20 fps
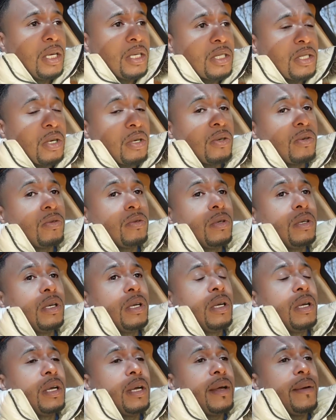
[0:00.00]
so
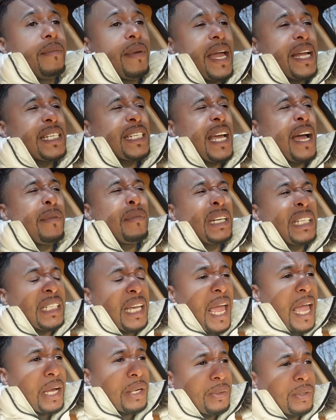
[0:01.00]
Imagine how much
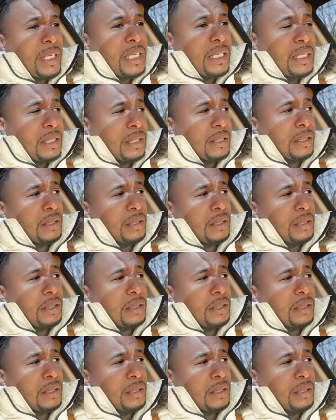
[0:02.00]
equity